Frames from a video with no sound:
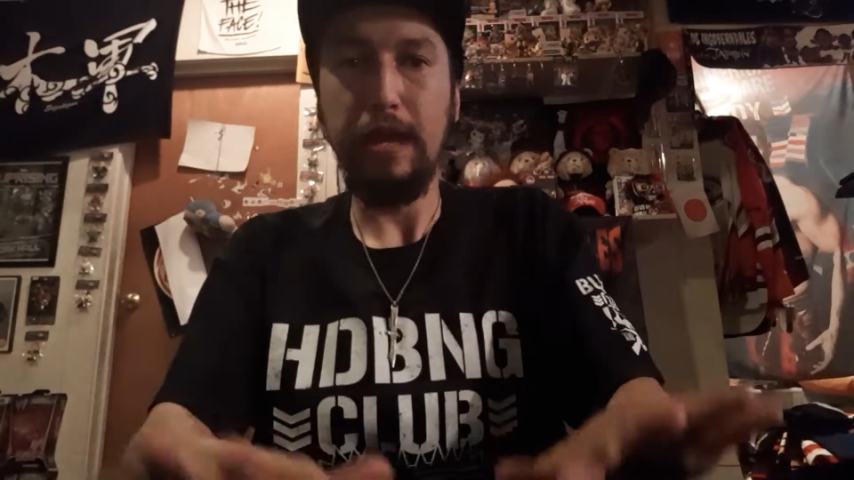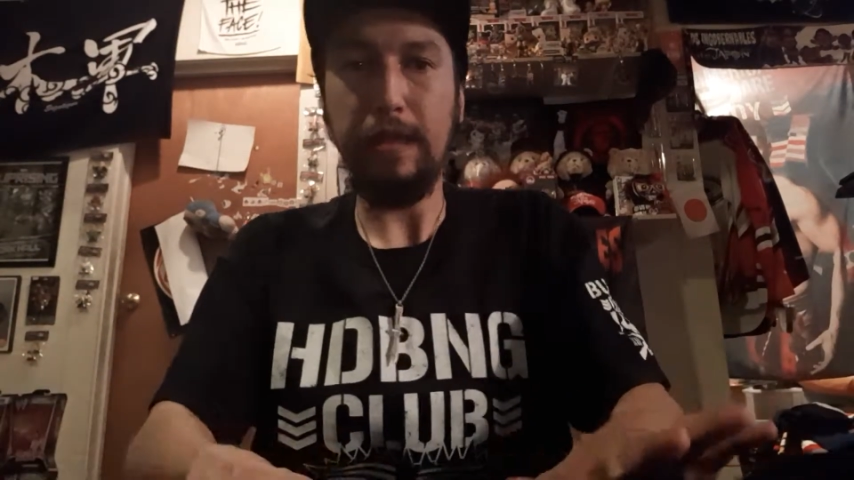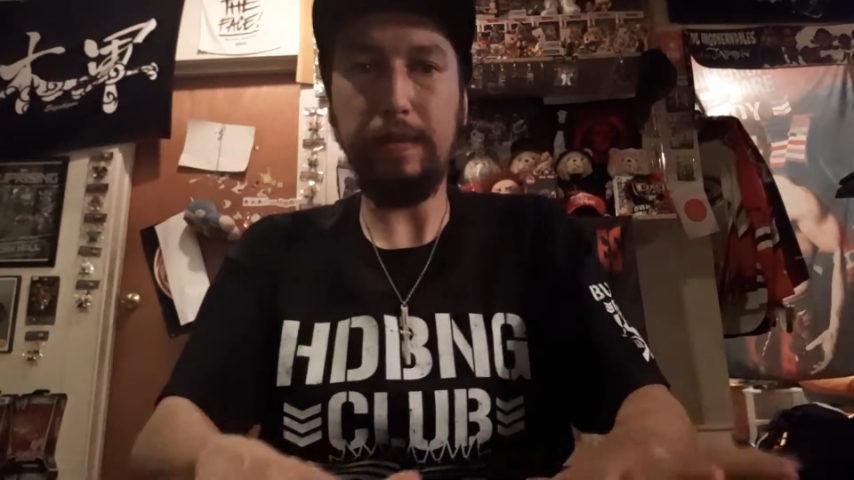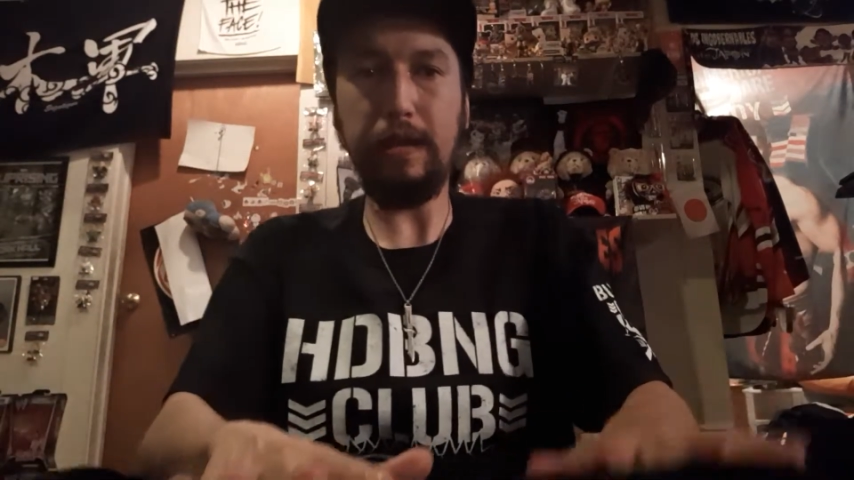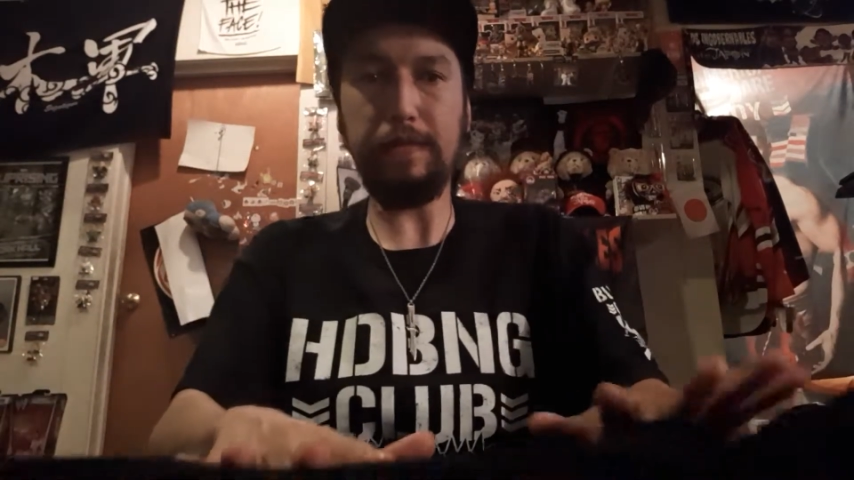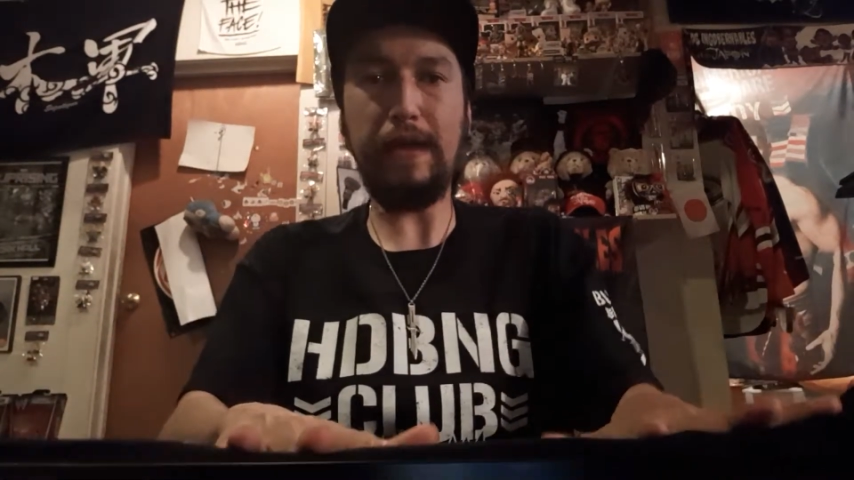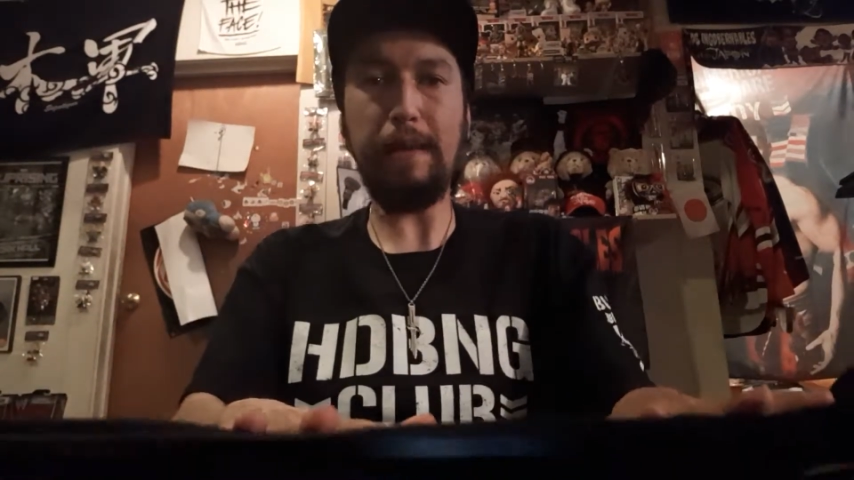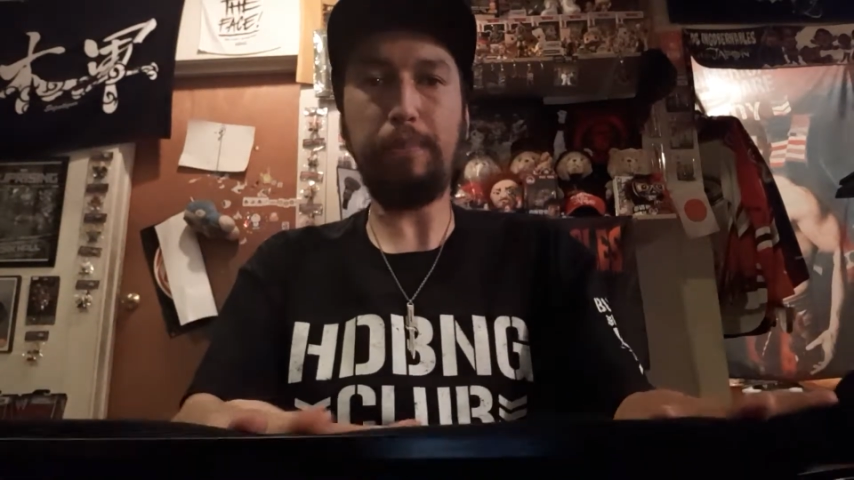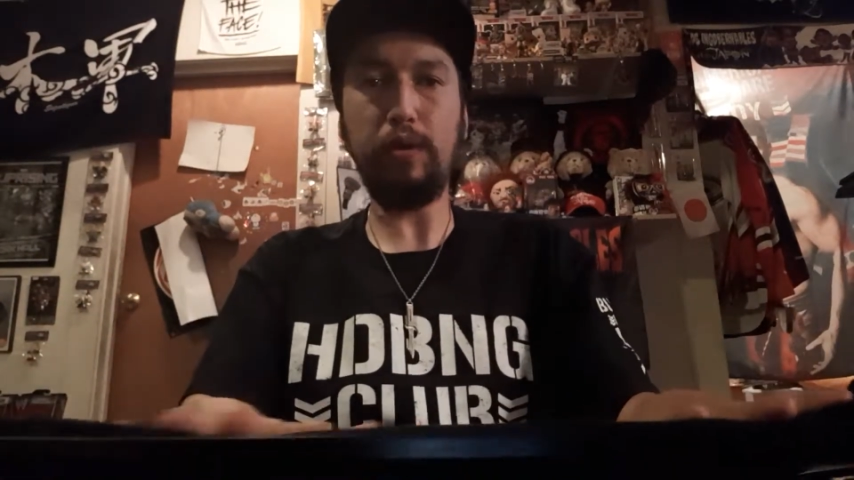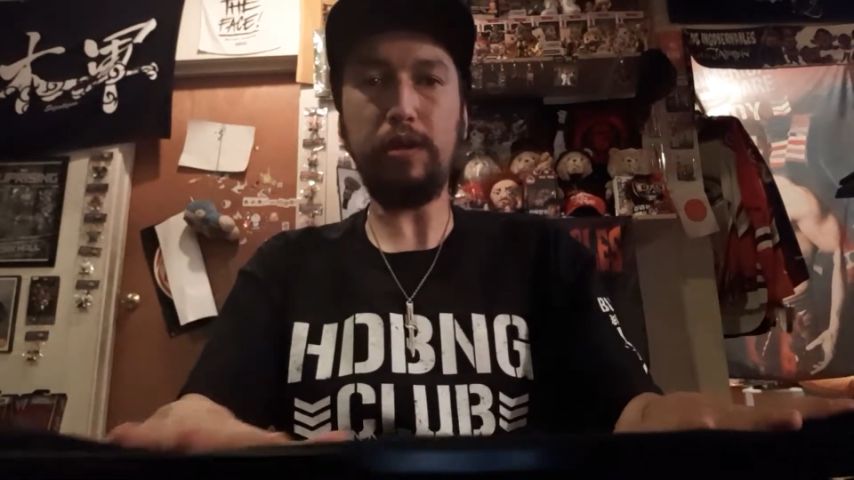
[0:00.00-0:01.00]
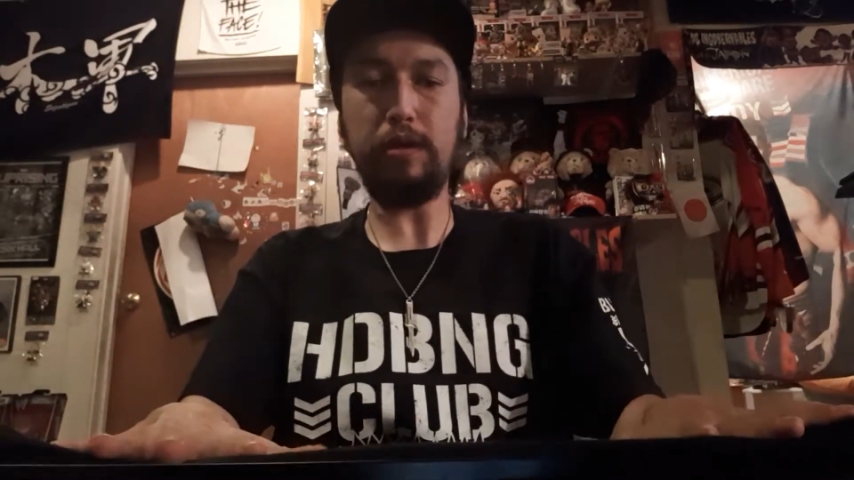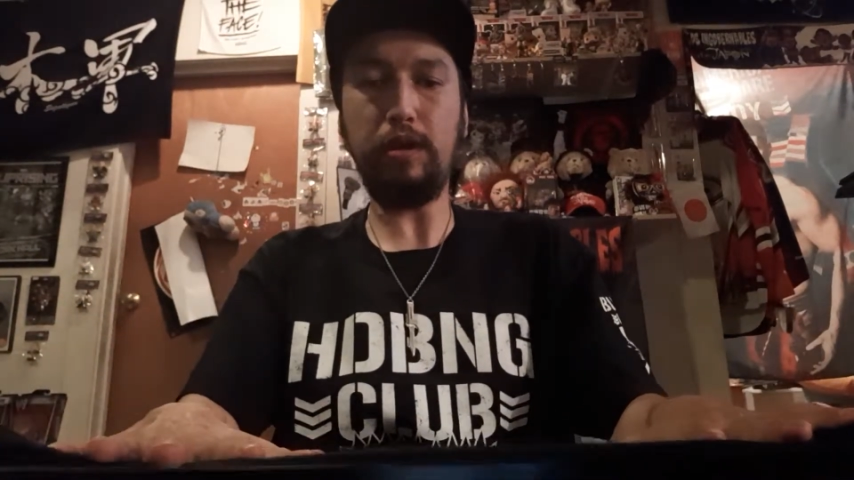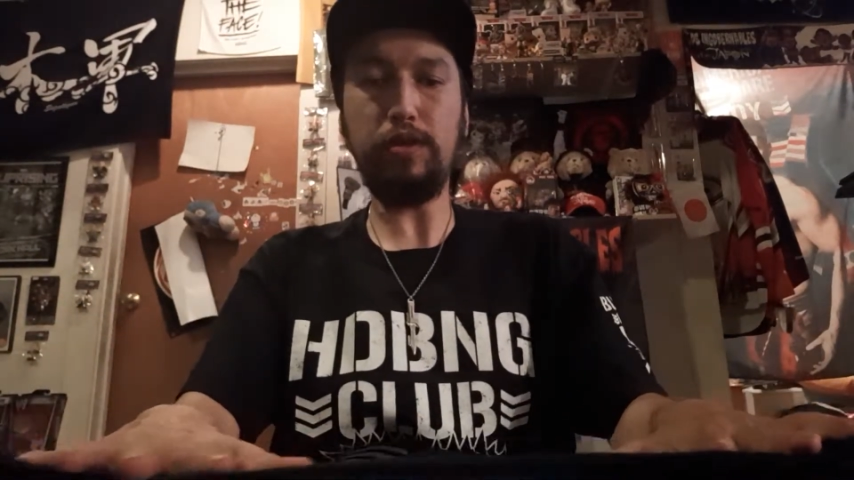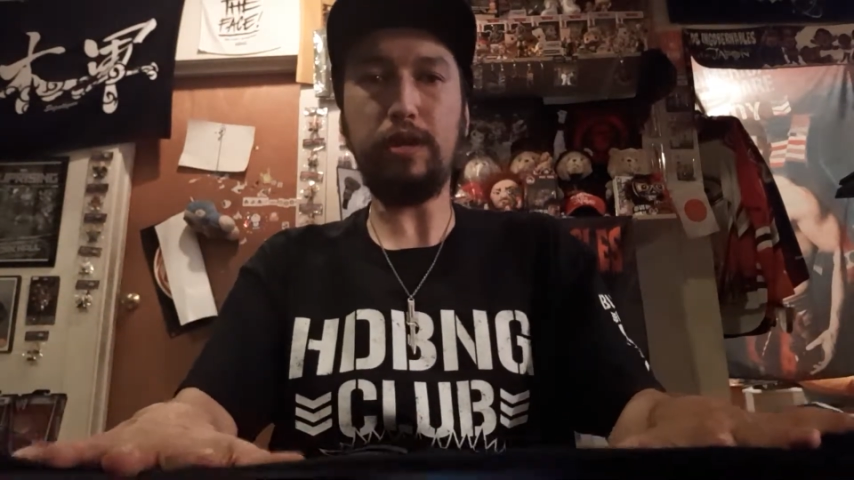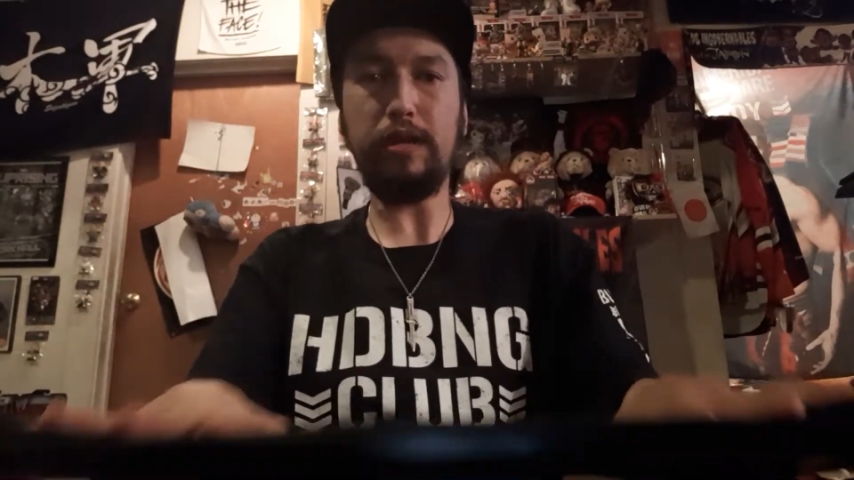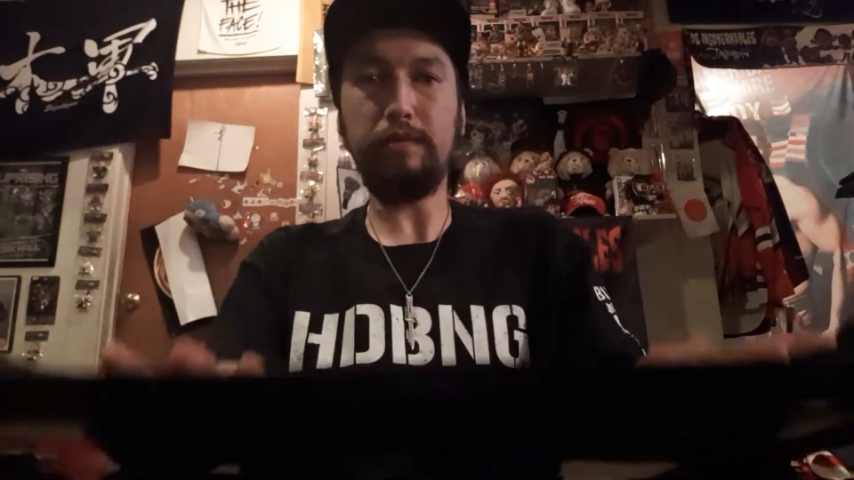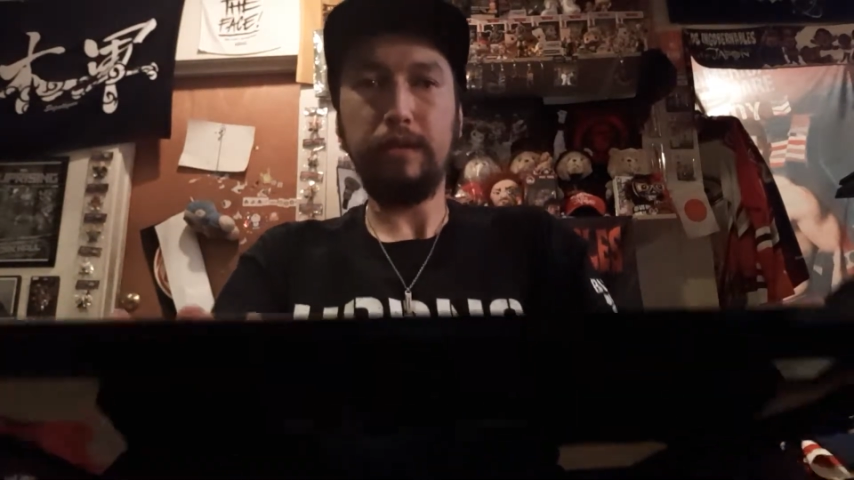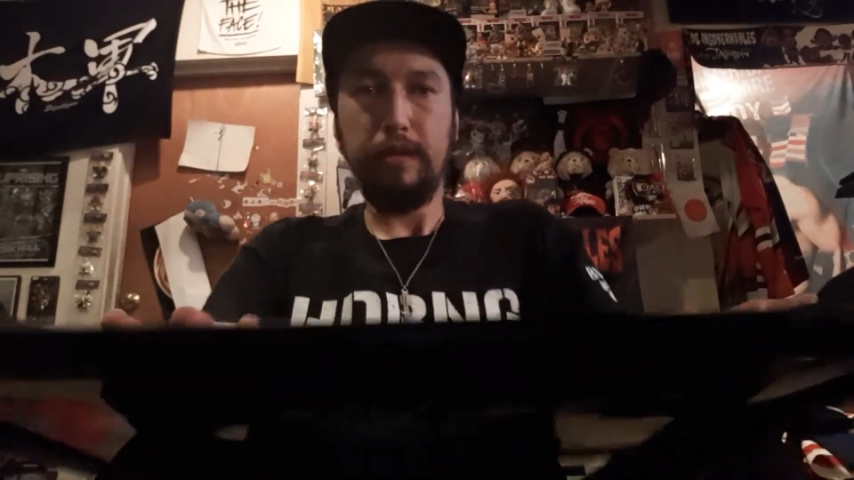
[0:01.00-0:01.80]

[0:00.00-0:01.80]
And then at that point, you could